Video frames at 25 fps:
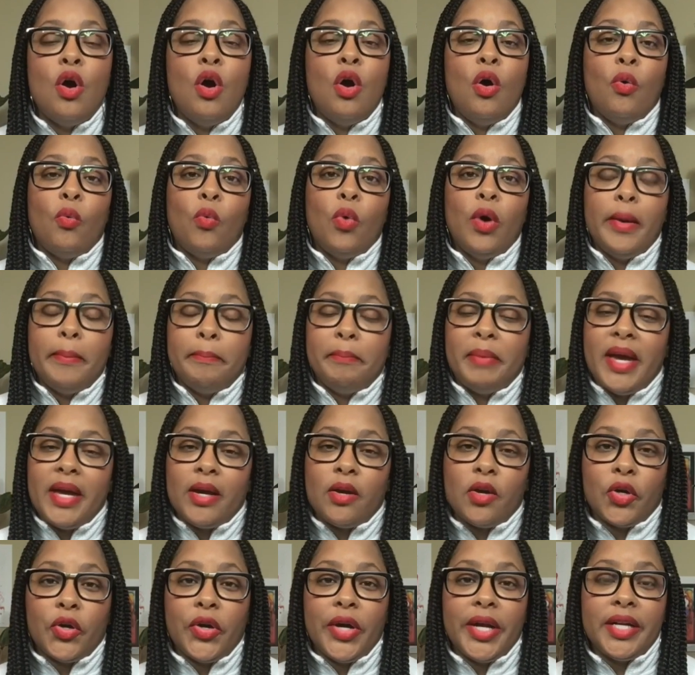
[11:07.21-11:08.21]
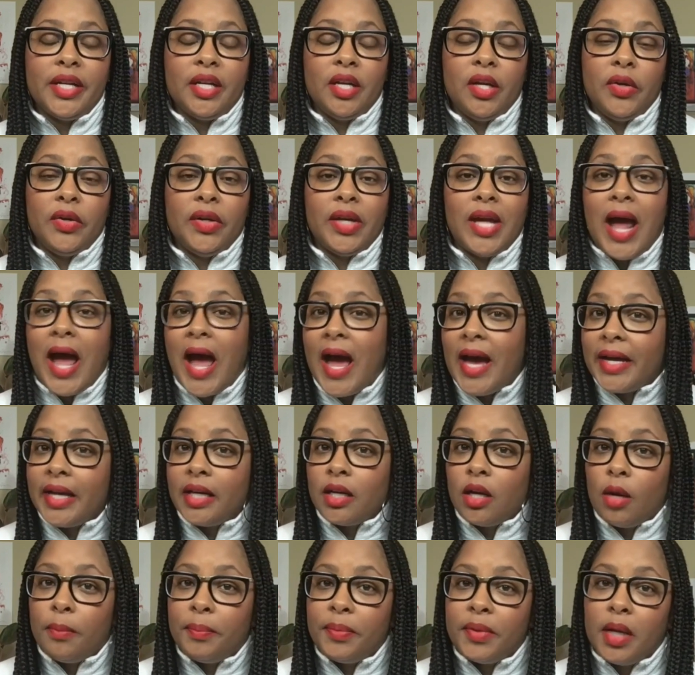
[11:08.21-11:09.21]
what bank or credit union I can
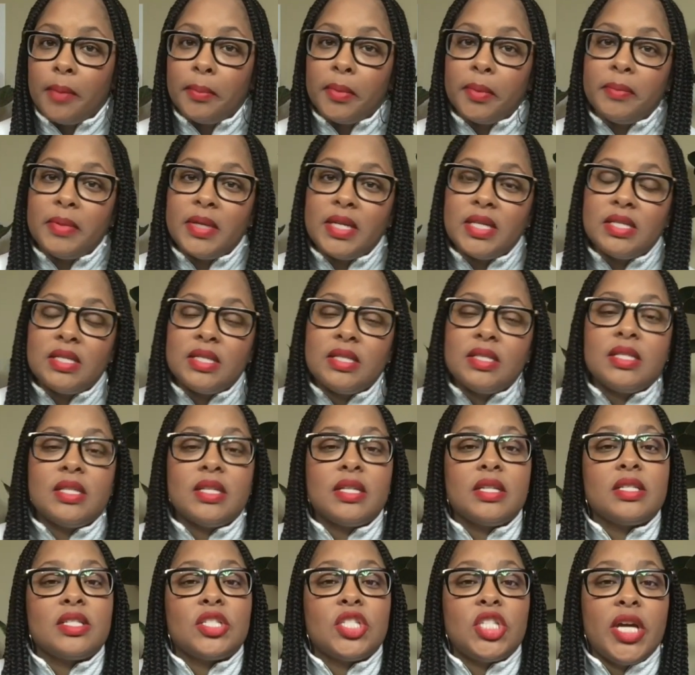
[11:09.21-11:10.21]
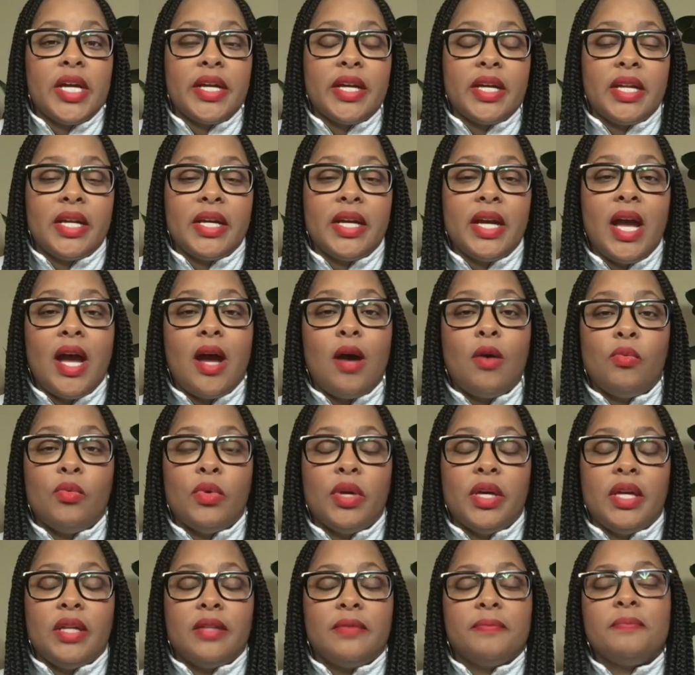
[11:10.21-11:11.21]
open up a business checking account
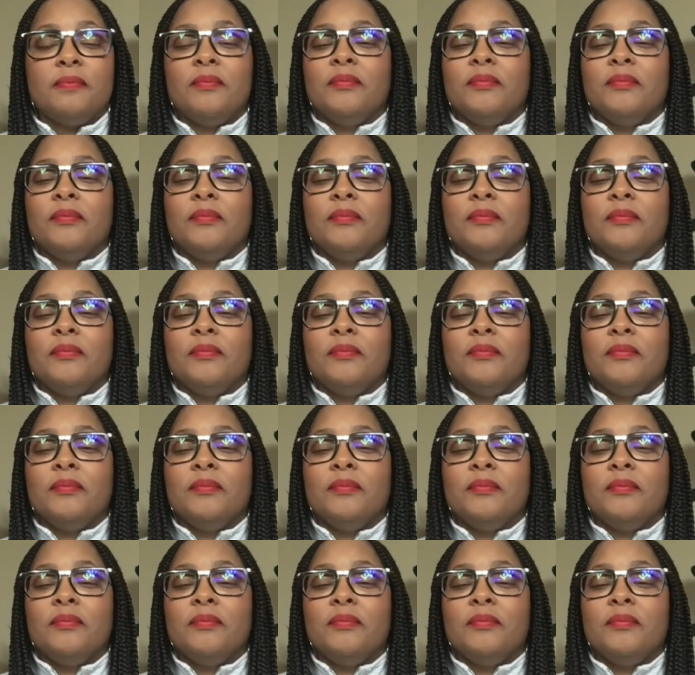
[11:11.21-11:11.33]
with.